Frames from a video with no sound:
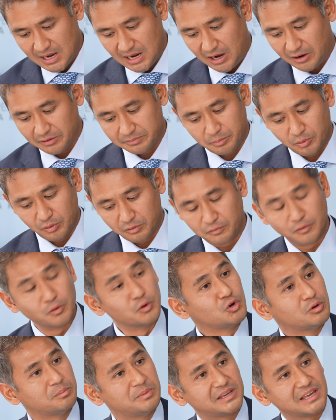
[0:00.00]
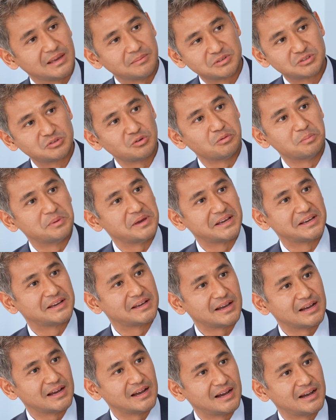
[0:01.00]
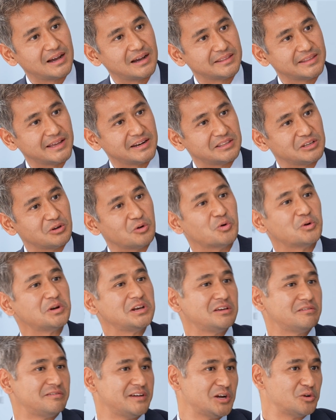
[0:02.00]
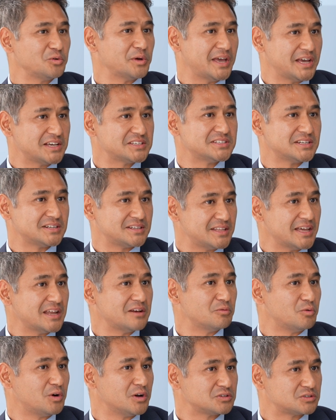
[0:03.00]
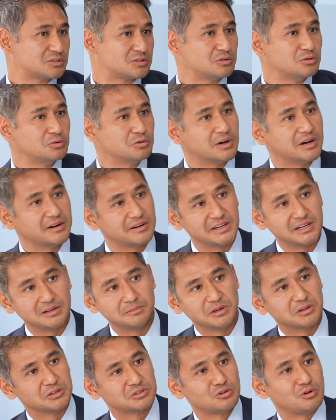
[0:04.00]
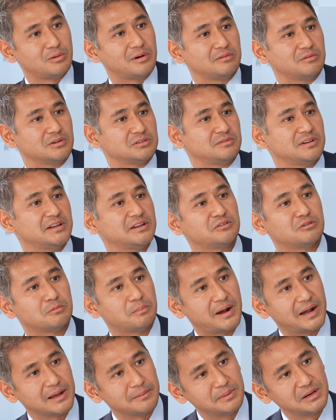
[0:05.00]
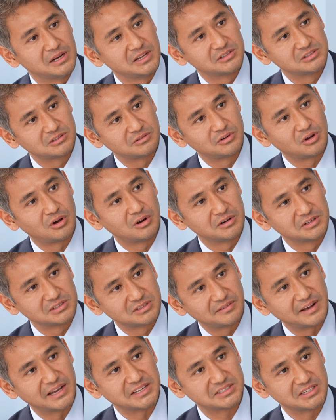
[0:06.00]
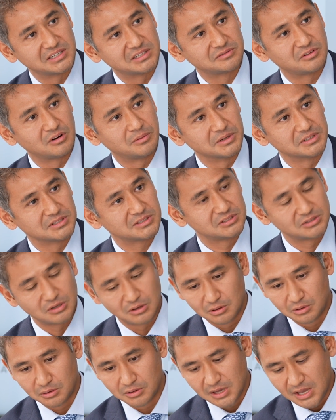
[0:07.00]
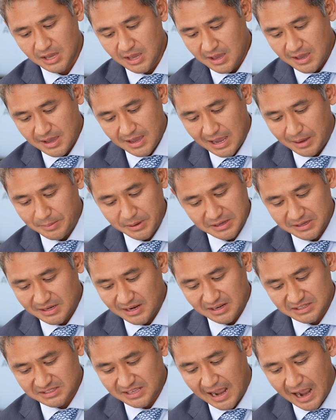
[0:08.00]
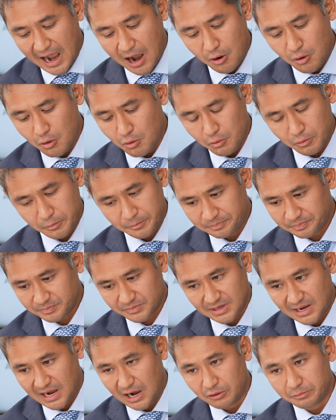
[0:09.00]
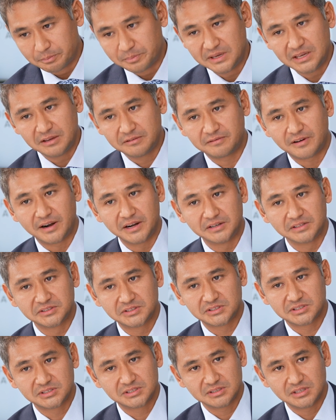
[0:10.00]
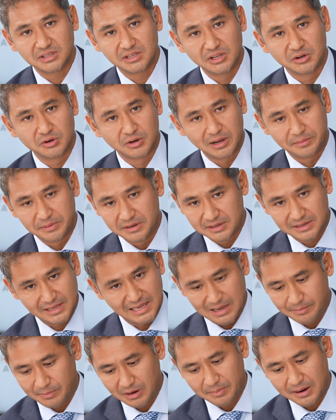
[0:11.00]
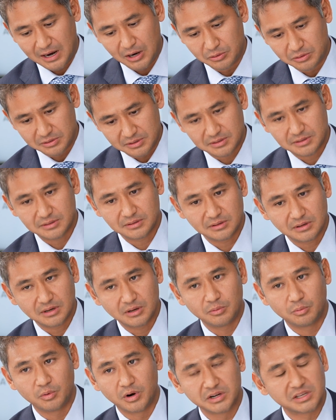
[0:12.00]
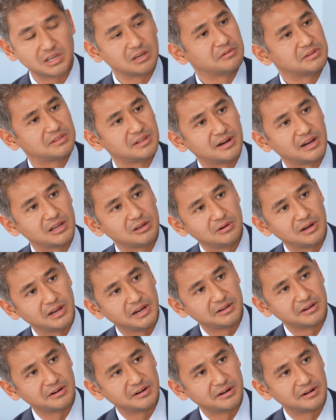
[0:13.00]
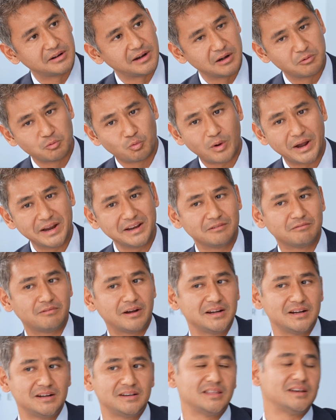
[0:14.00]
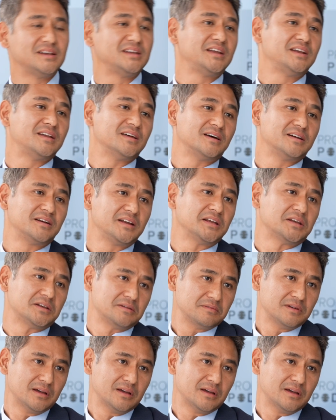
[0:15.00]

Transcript: our portfolio became so big that the only way to exit then was through a REIT, because no one was willing to buy billions of dollars of assets from us. So, tell us how PE funds, came about working with the regulator, and why did they need a REIT?